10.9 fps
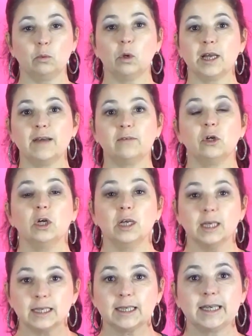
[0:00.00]
whatever.
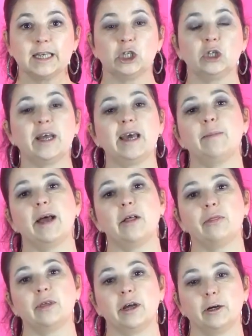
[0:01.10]
Get your name out
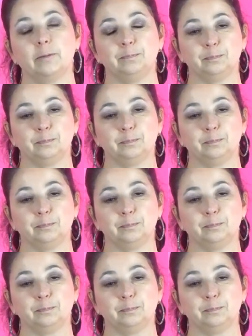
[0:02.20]
there.